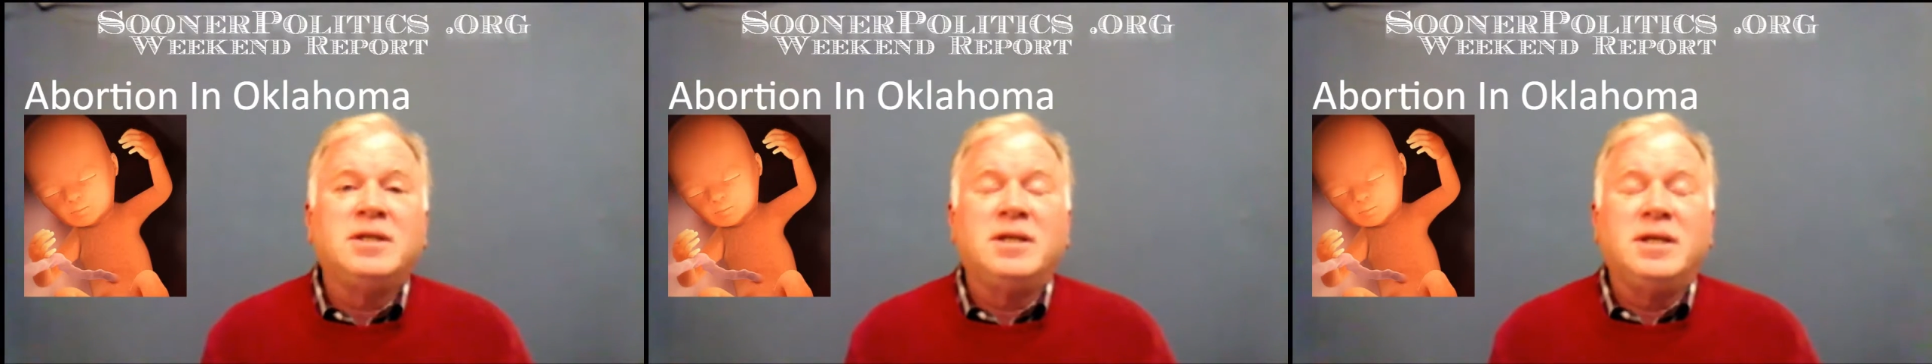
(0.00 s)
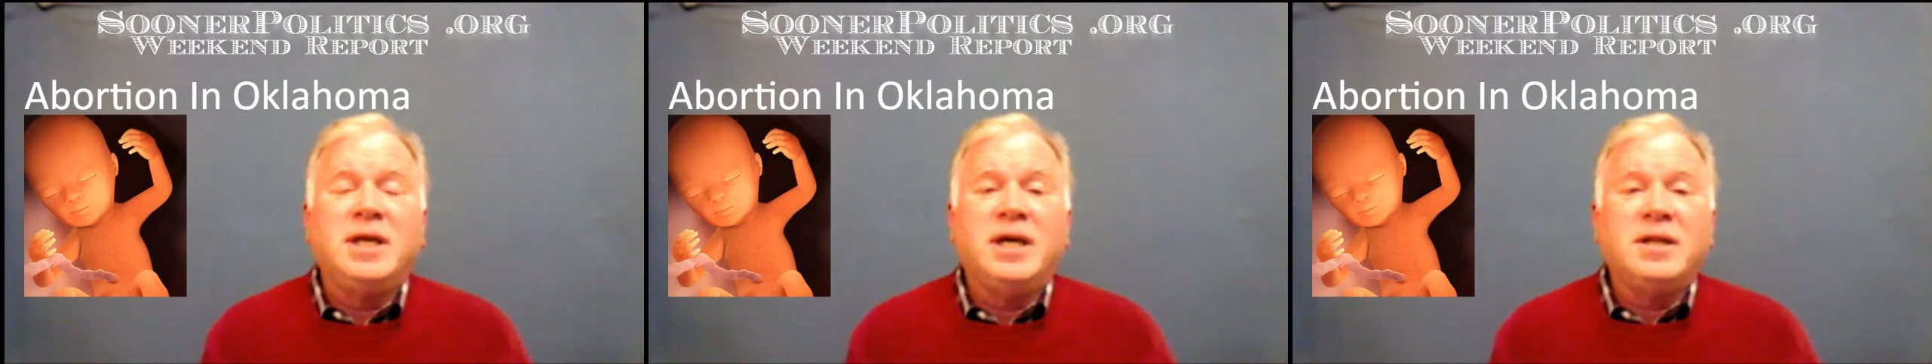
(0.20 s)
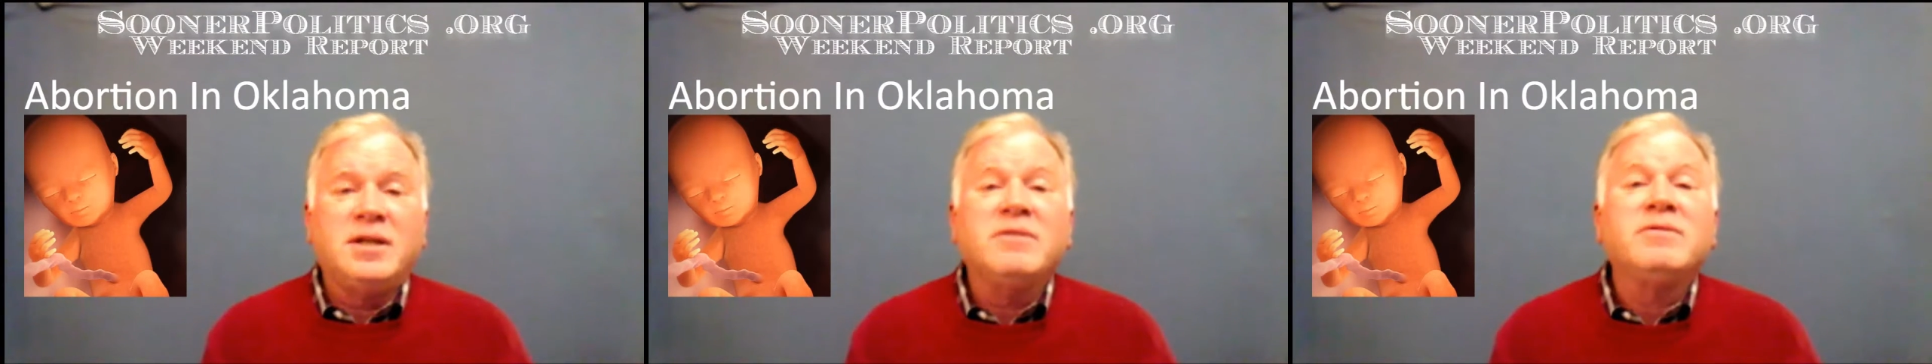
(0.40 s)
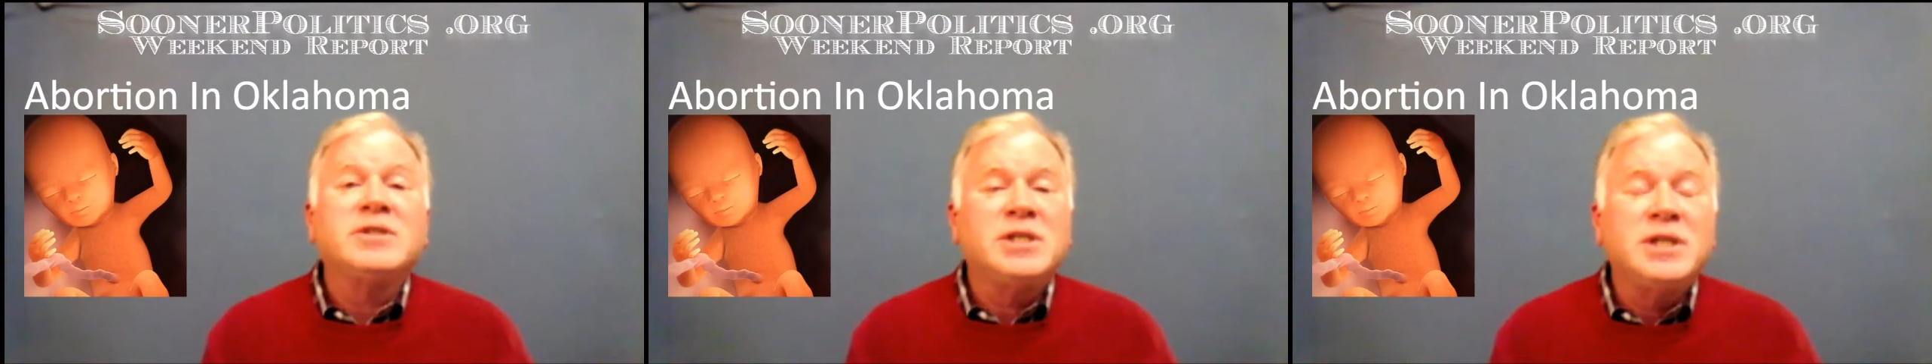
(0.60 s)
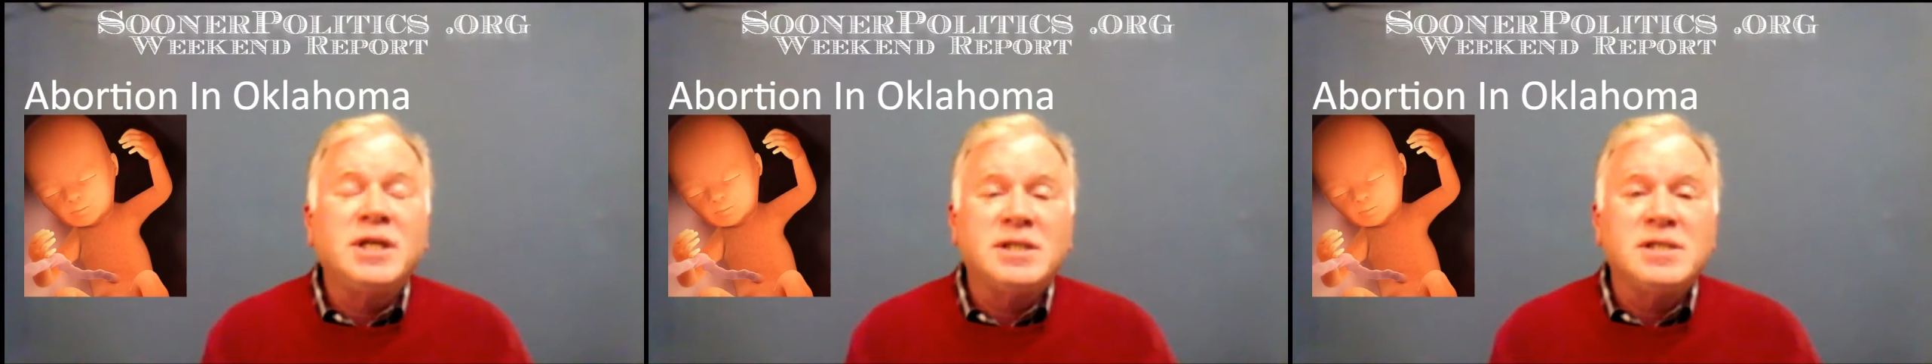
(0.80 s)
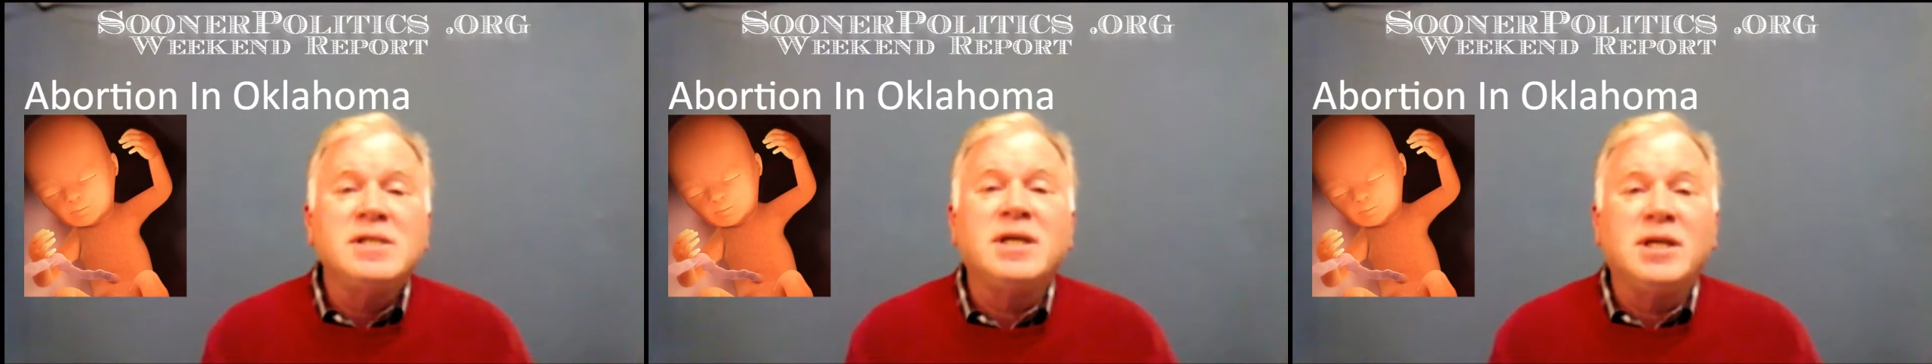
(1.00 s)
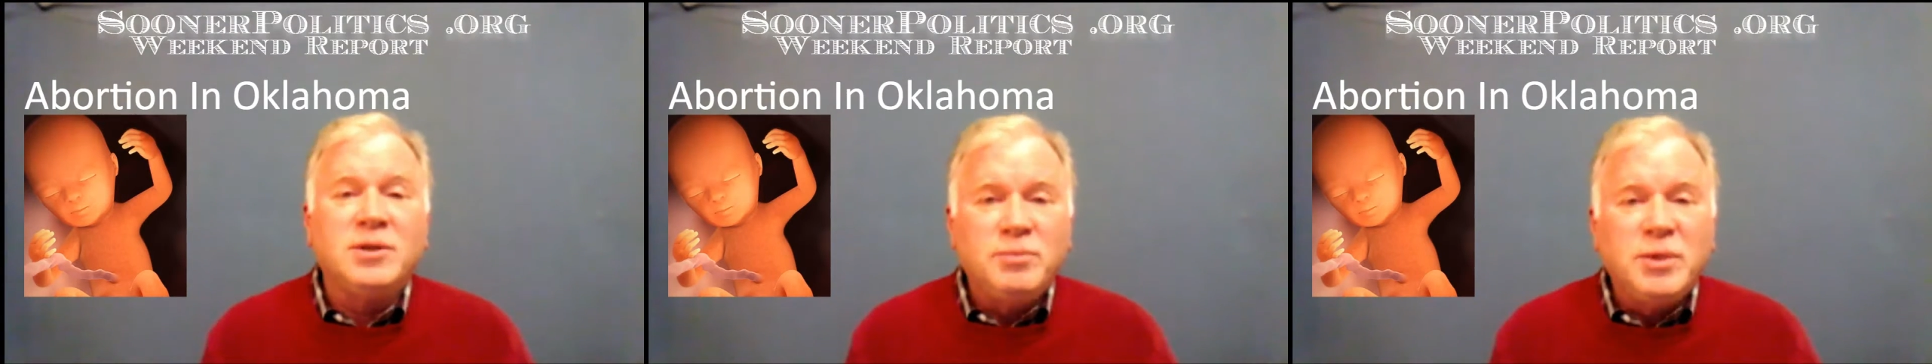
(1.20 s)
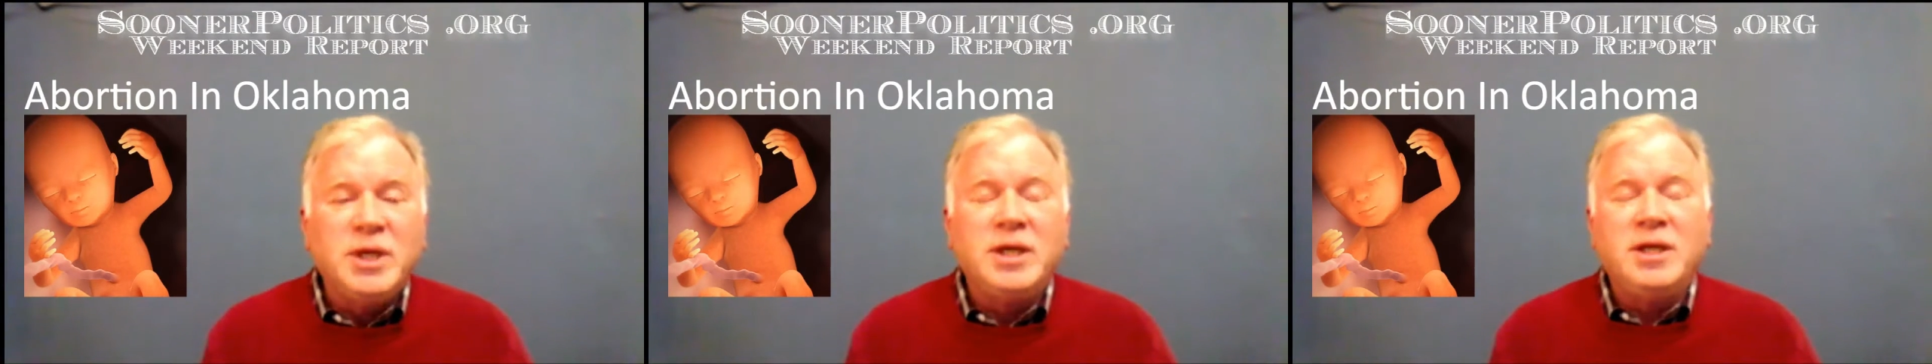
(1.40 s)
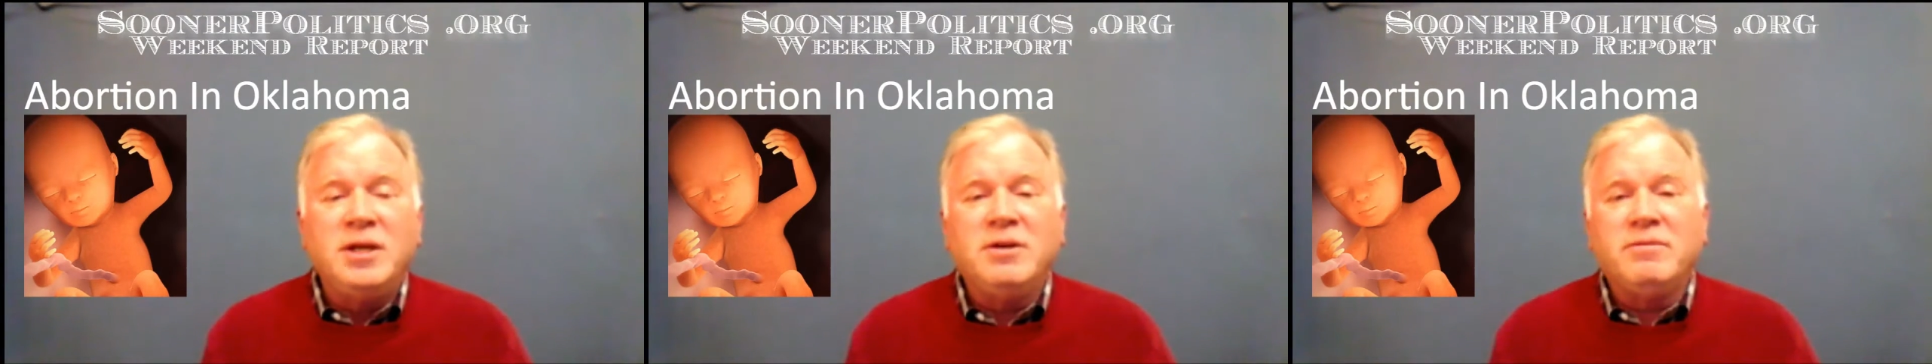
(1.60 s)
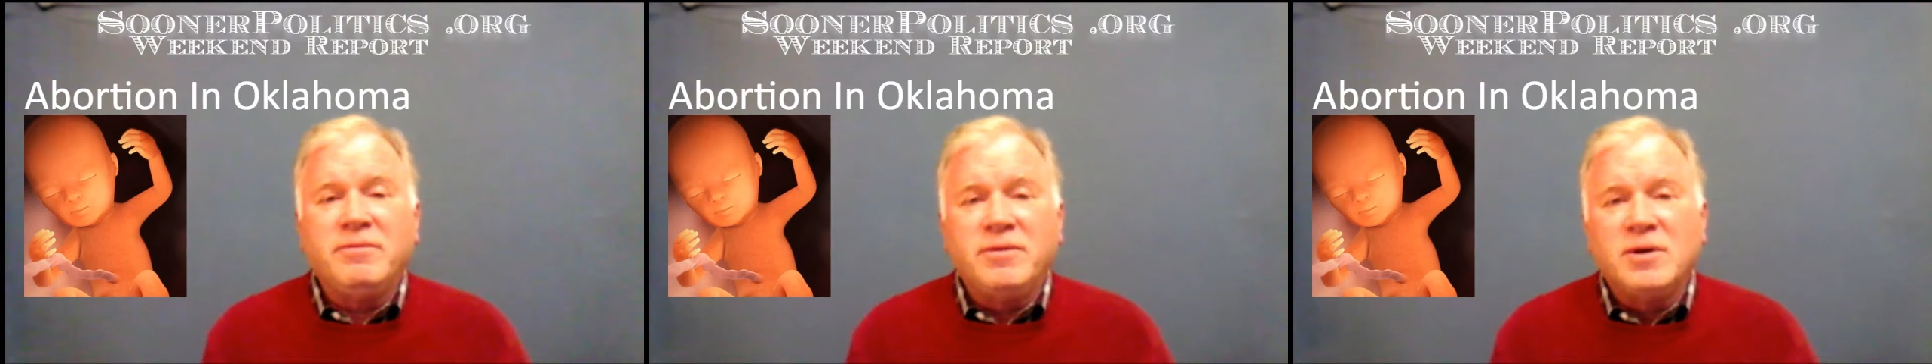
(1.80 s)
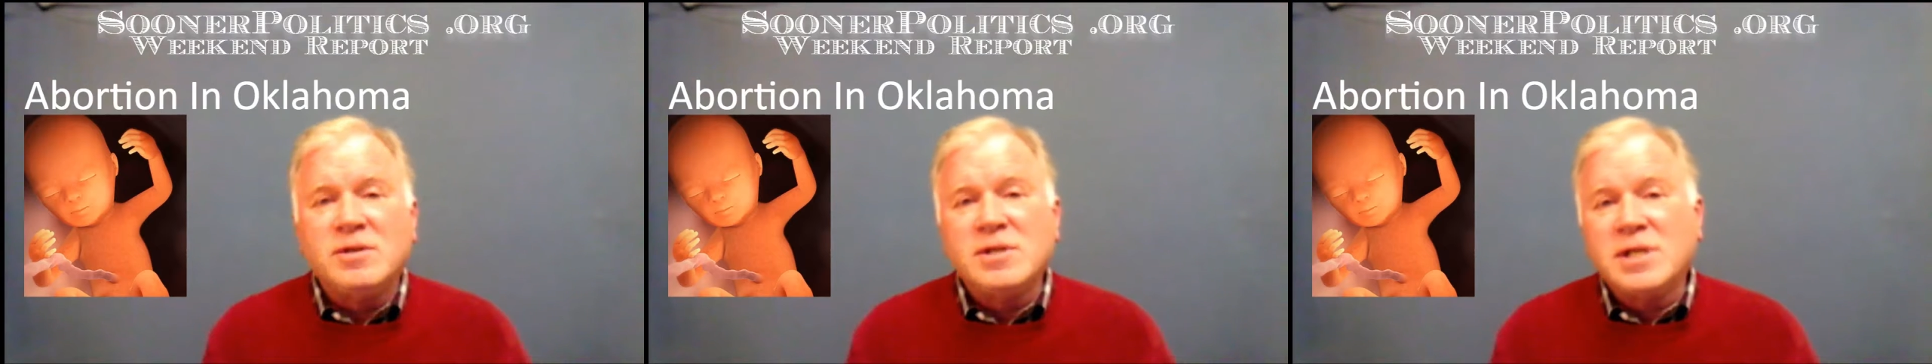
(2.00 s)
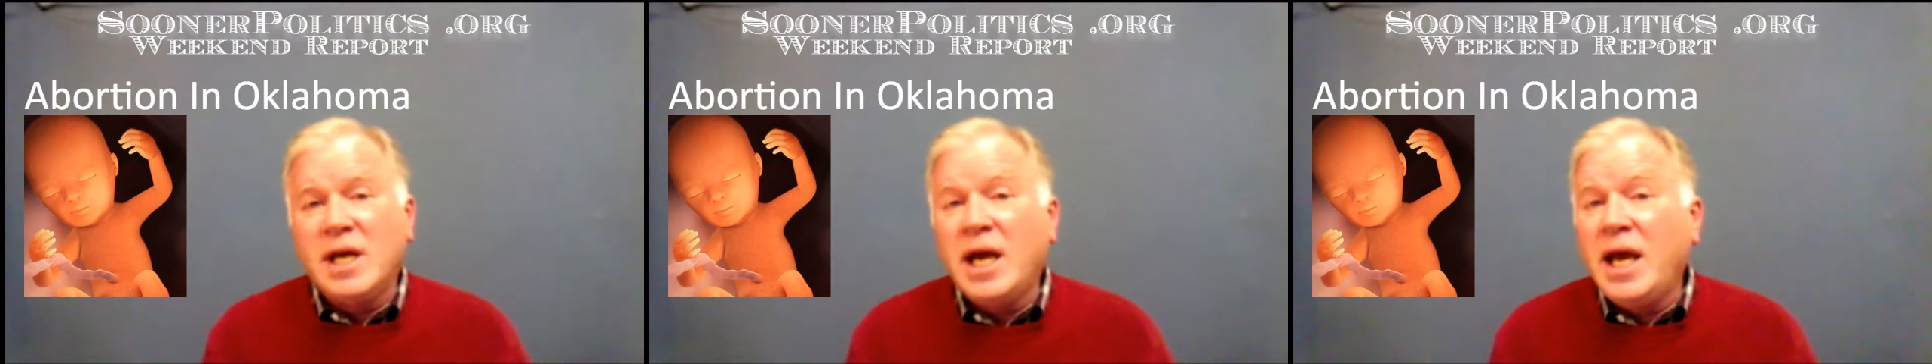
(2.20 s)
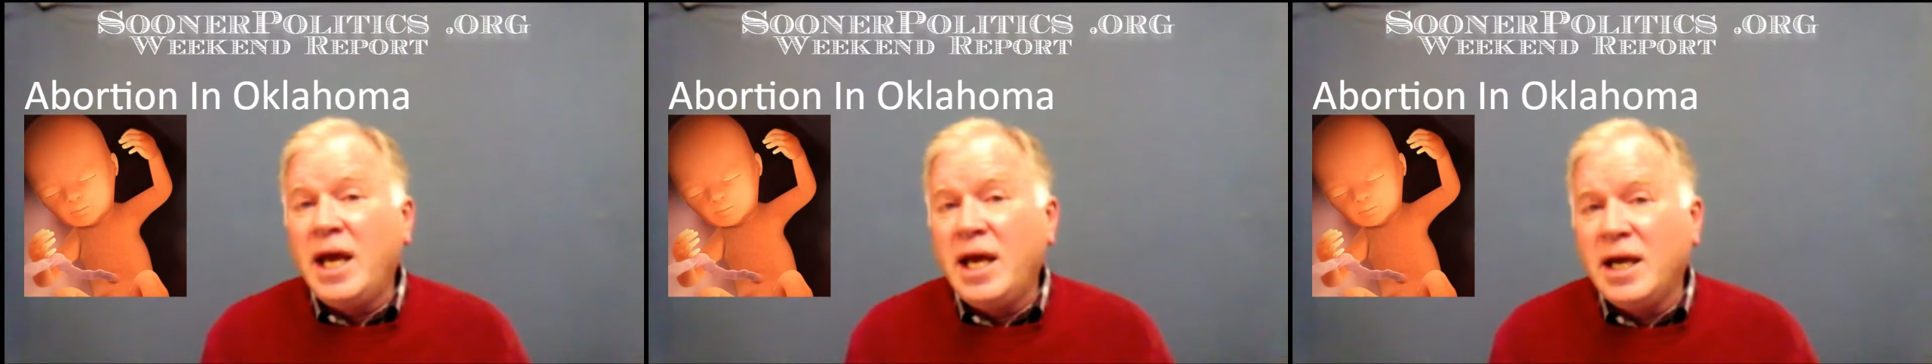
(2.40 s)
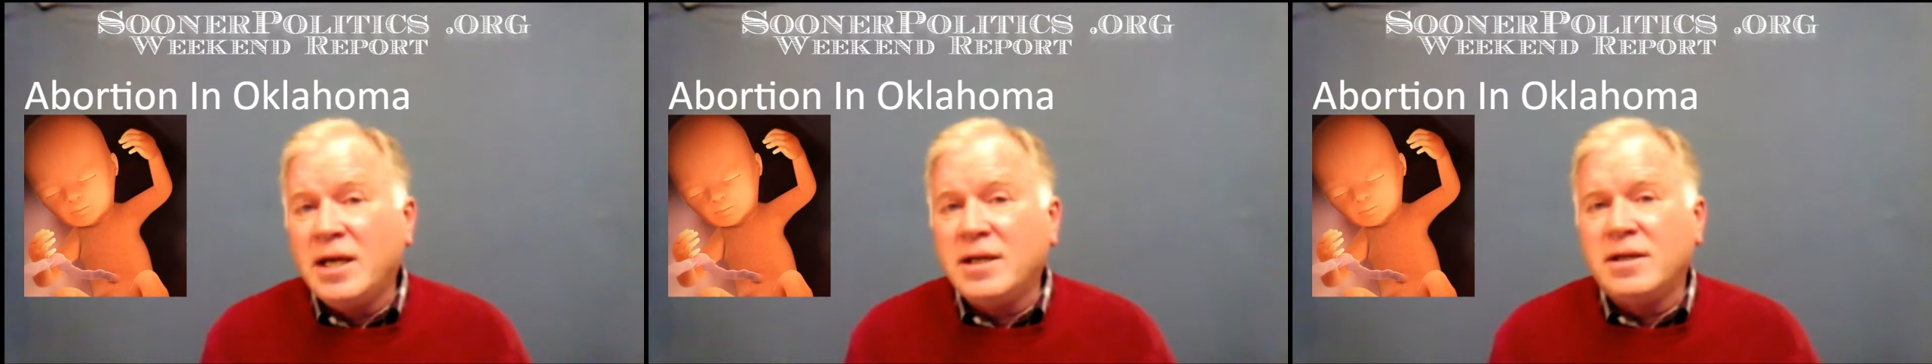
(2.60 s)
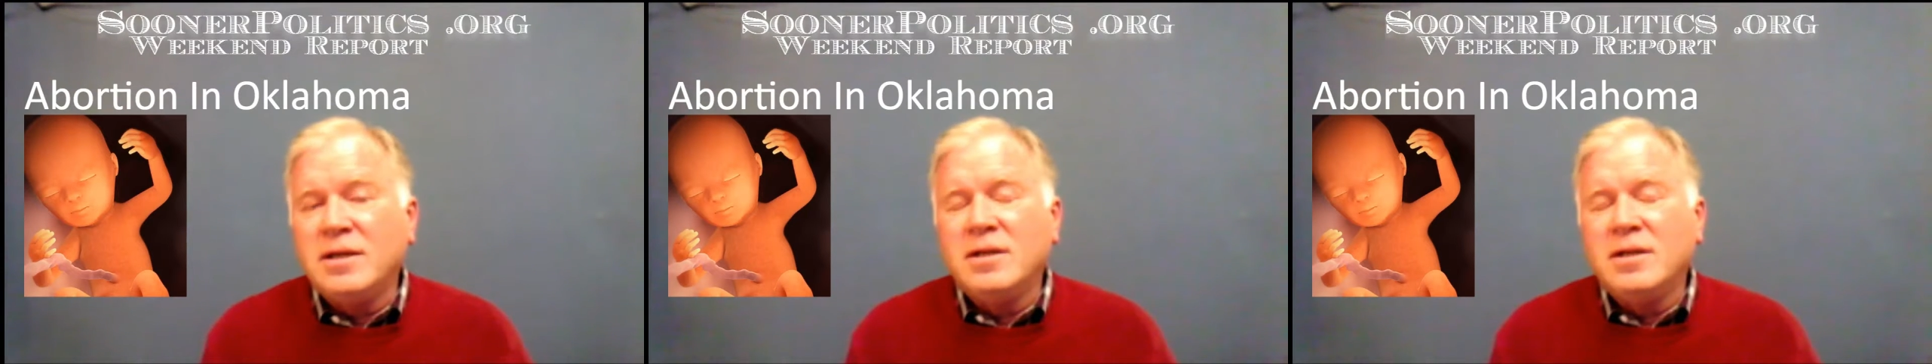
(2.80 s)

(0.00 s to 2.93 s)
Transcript: to death if she doesn't get immediate first aid.